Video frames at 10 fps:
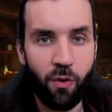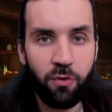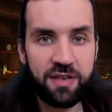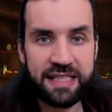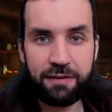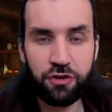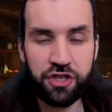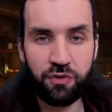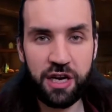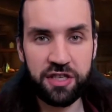Only several
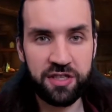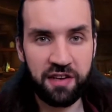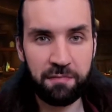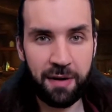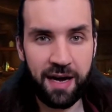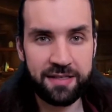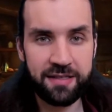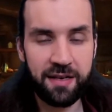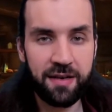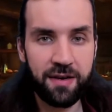generations have
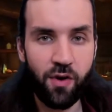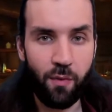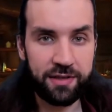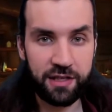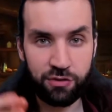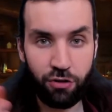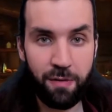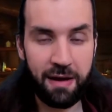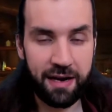passed while the stock